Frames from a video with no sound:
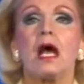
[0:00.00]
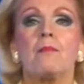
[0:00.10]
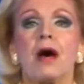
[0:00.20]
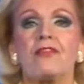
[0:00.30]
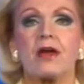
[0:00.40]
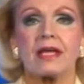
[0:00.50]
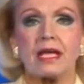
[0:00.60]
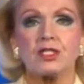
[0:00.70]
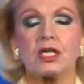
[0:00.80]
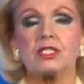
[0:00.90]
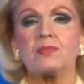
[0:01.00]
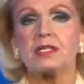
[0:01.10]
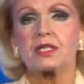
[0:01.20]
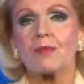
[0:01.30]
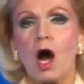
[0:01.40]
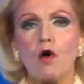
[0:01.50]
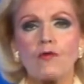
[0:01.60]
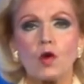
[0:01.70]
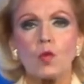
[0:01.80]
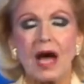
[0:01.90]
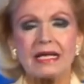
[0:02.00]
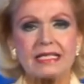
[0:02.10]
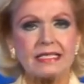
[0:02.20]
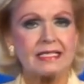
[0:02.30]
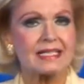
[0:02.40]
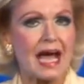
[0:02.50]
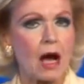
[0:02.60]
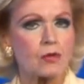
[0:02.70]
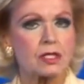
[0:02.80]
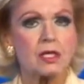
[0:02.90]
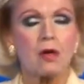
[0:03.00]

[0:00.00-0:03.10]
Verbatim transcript: but there can just be some overriding doubt